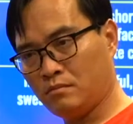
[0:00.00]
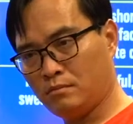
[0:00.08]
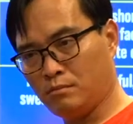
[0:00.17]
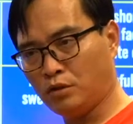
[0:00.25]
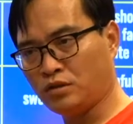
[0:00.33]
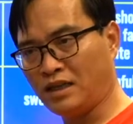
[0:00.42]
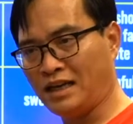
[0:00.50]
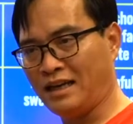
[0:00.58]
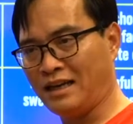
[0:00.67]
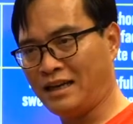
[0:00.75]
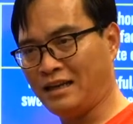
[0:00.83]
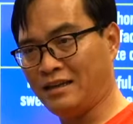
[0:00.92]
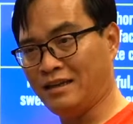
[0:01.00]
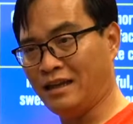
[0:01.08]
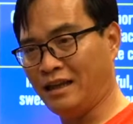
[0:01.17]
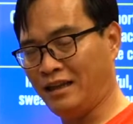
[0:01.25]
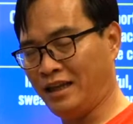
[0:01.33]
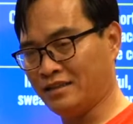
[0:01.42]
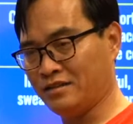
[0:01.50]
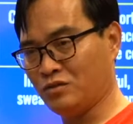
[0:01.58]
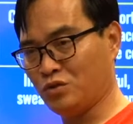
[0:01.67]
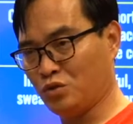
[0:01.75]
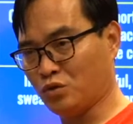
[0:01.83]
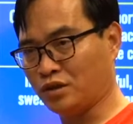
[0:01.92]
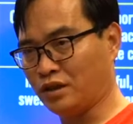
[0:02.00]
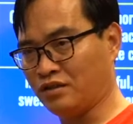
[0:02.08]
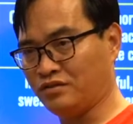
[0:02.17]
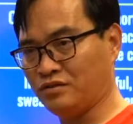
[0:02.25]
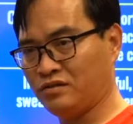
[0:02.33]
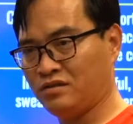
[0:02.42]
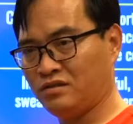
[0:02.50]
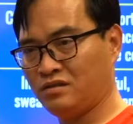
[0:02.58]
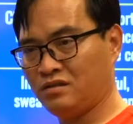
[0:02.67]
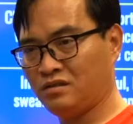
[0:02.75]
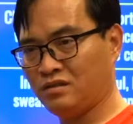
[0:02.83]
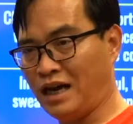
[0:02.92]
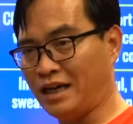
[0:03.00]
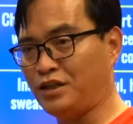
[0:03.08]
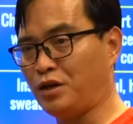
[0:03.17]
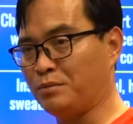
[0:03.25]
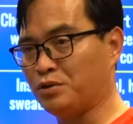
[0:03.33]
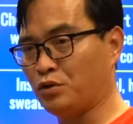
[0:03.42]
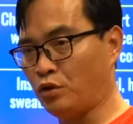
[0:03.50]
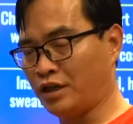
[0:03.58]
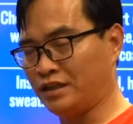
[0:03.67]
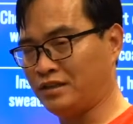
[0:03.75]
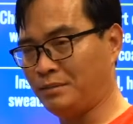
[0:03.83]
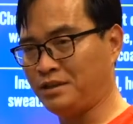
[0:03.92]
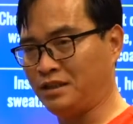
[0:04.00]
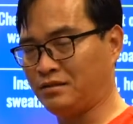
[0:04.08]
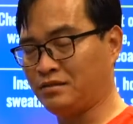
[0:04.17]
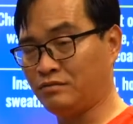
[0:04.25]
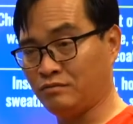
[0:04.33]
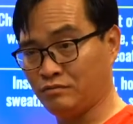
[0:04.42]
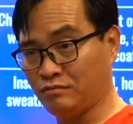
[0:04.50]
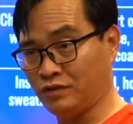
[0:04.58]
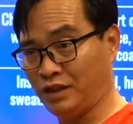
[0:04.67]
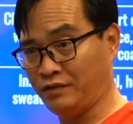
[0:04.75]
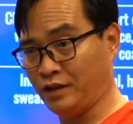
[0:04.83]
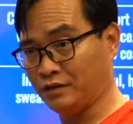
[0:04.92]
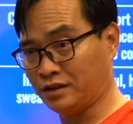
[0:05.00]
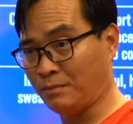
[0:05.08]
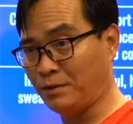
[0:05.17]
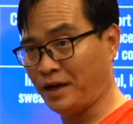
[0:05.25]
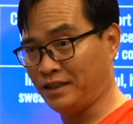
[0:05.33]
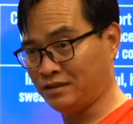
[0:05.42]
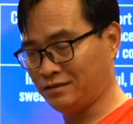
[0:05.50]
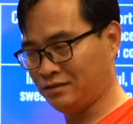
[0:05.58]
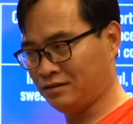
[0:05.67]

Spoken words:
Most of those kind of items or conceptions, we will summarize,